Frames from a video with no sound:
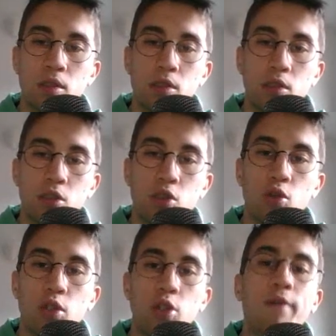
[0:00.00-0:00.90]

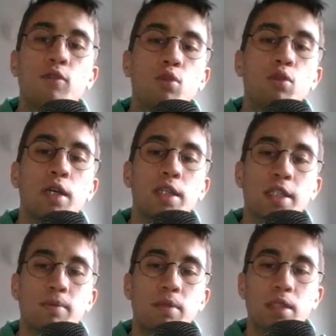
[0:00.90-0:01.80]
So you have to
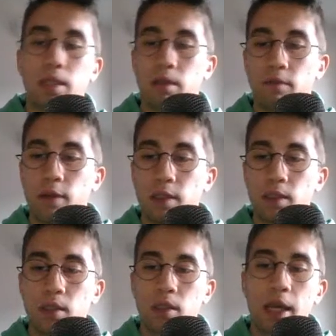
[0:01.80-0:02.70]
accept the sacrifice.